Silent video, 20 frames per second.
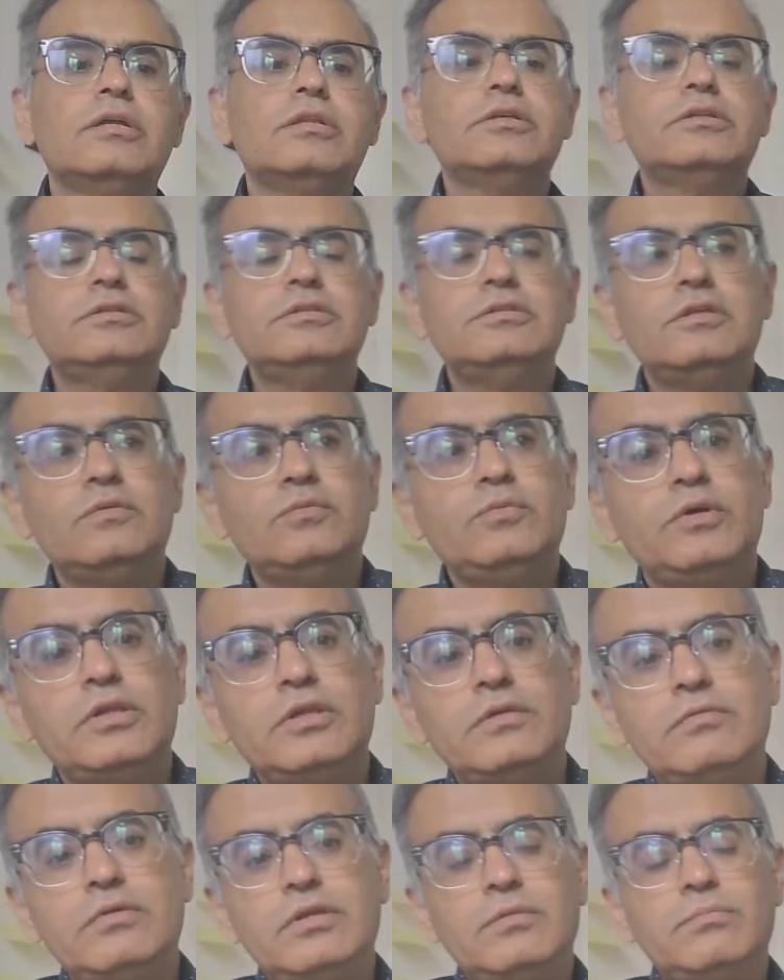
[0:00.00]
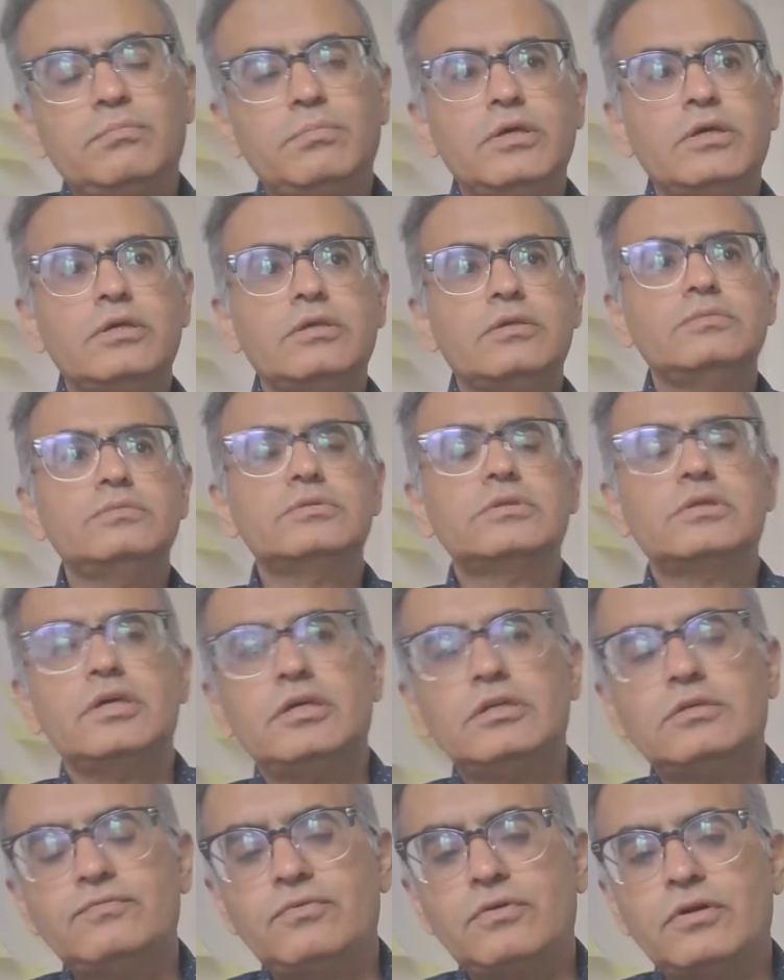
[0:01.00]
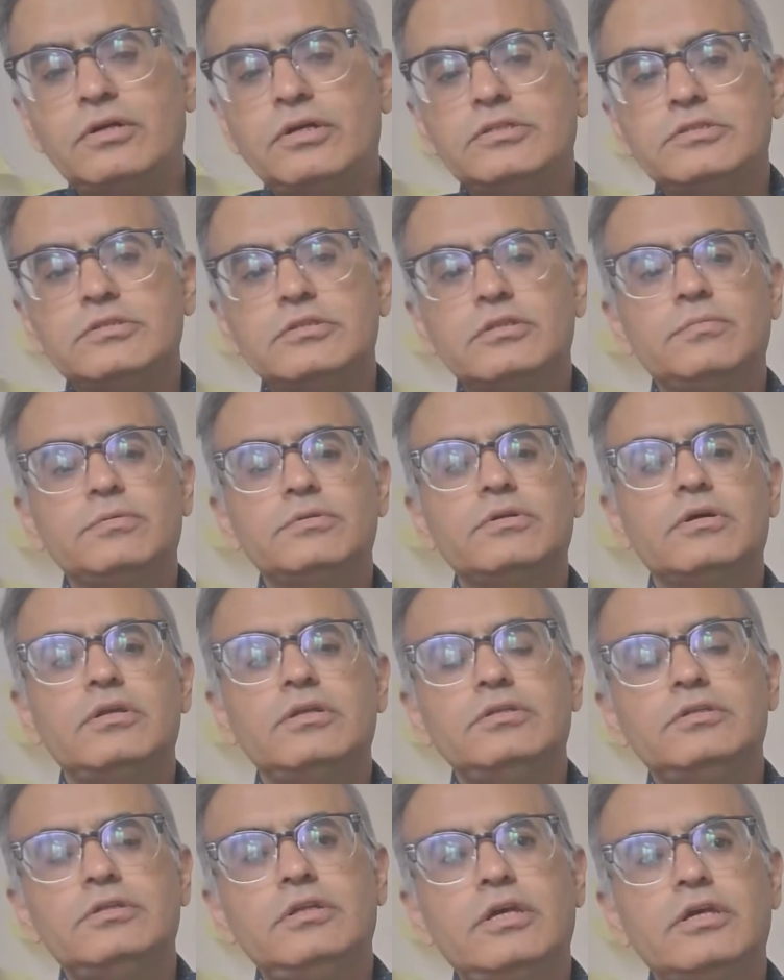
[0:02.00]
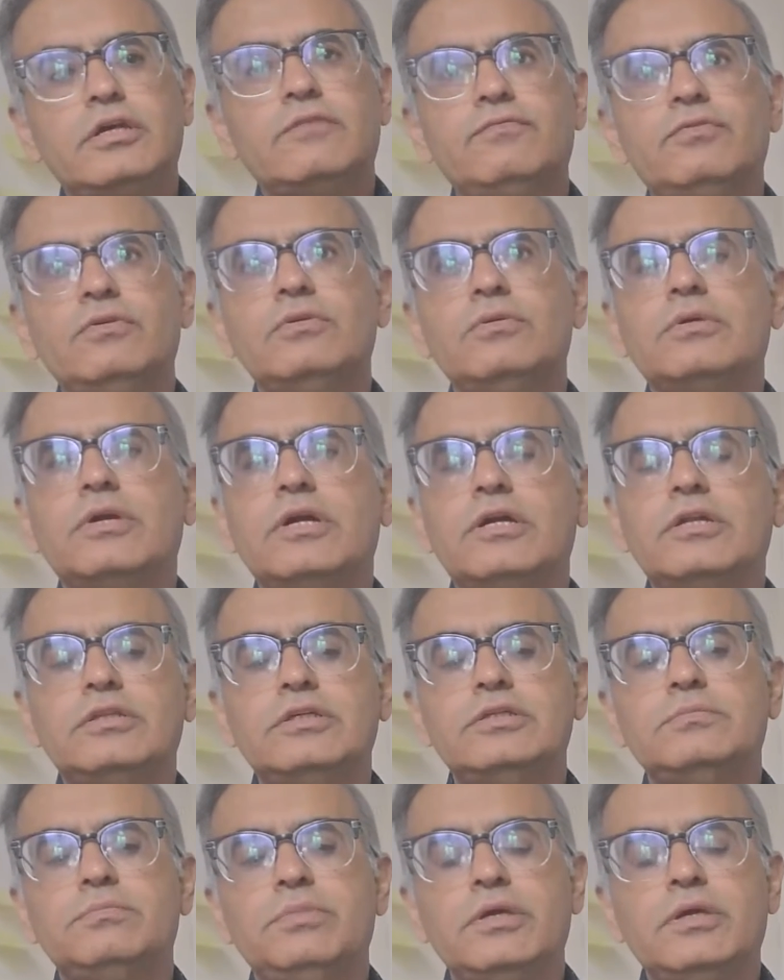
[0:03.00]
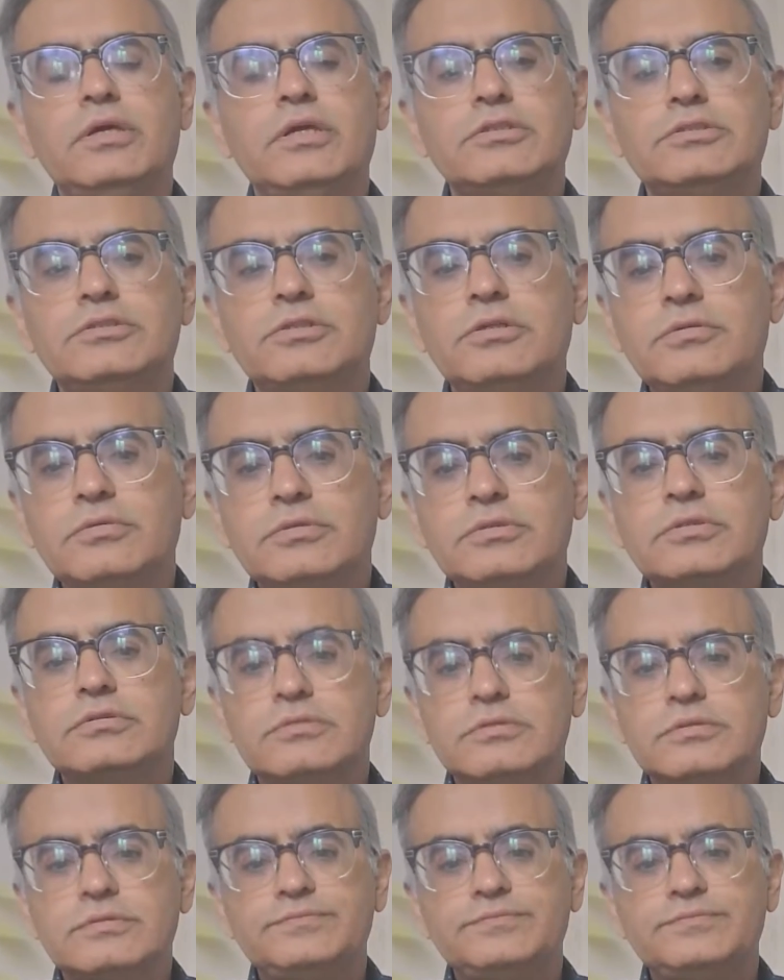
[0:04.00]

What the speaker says: this is a very, very big use case for digital pathology. Like if you look at these big institutions,